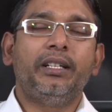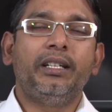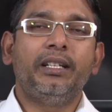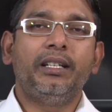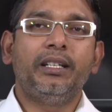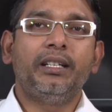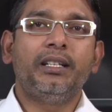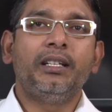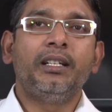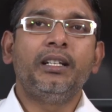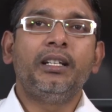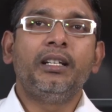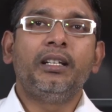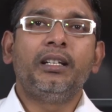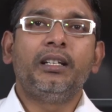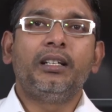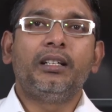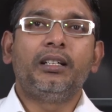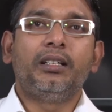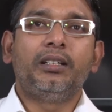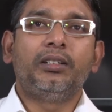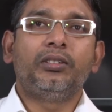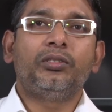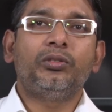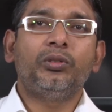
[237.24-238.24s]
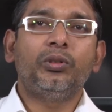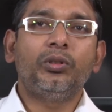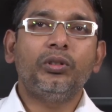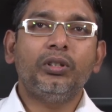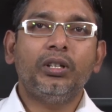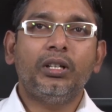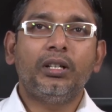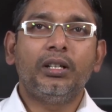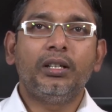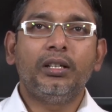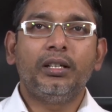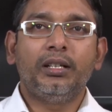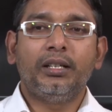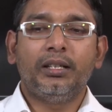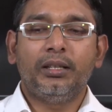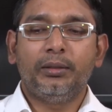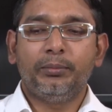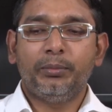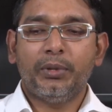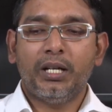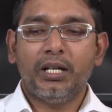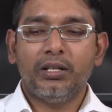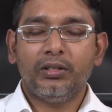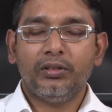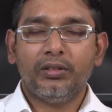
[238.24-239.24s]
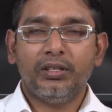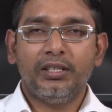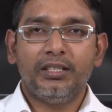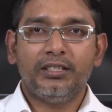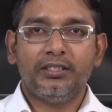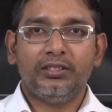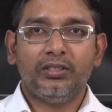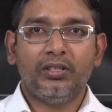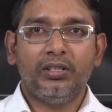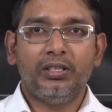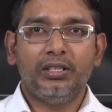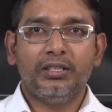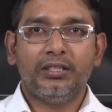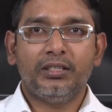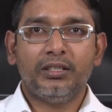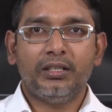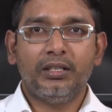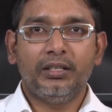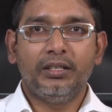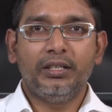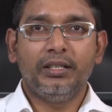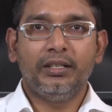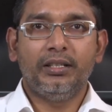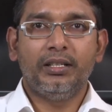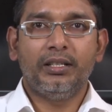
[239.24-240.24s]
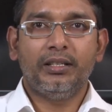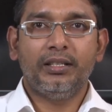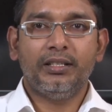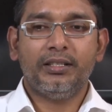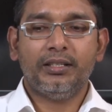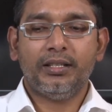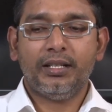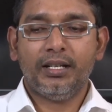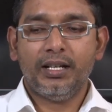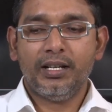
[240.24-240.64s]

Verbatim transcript: the uh, so-called uh, particulate solids are there that is